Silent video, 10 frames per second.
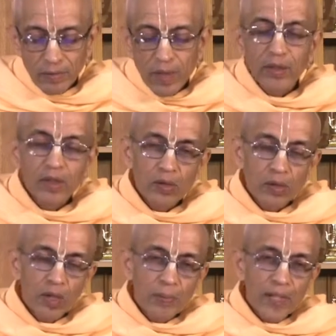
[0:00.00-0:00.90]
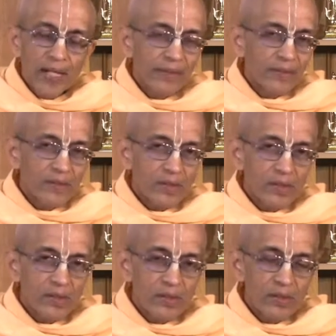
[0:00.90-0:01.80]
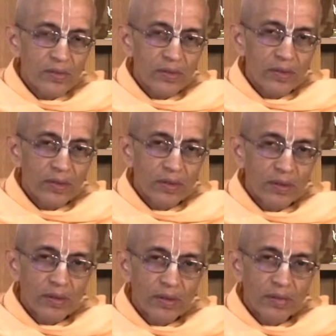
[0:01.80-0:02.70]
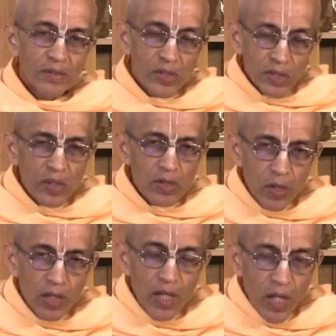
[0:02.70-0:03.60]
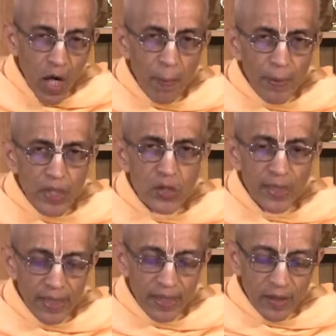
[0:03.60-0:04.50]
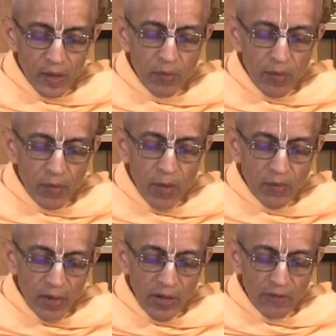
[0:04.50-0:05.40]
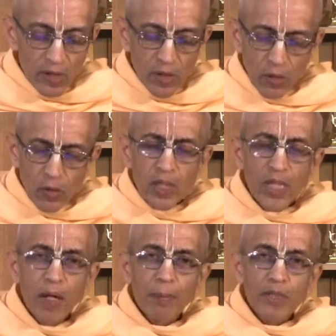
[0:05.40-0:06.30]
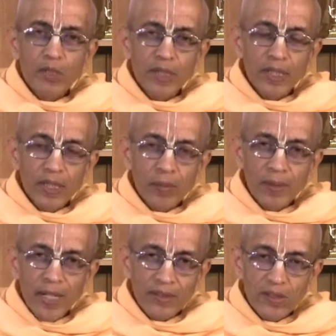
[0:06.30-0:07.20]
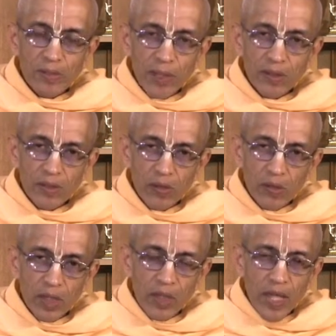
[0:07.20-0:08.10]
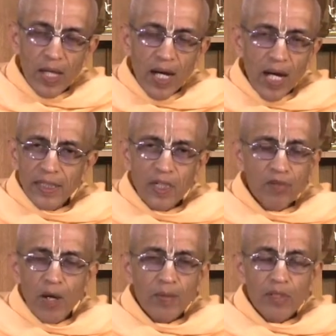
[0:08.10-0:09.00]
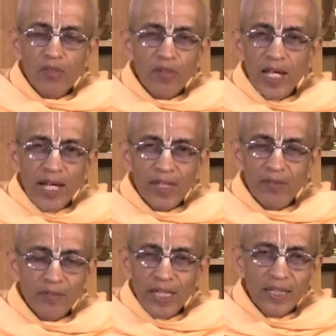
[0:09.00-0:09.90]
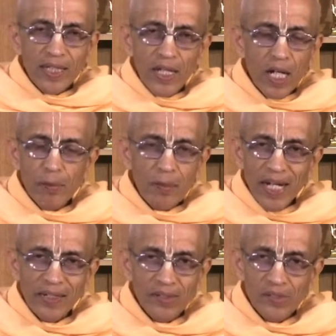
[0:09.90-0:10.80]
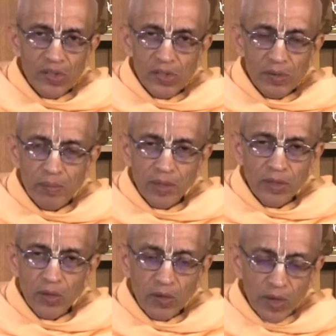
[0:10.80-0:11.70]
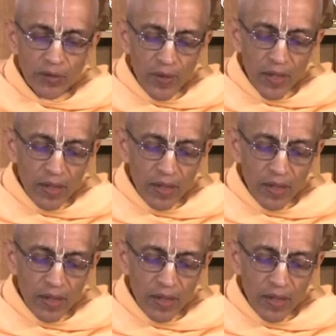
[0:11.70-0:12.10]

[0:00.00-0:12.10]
Bhakti Yoga practice. This is an opportunity in the human form of life, is the only opportunity to practice Bhakti Yoga. Other forms of life, they cannot practice bhakti yoga.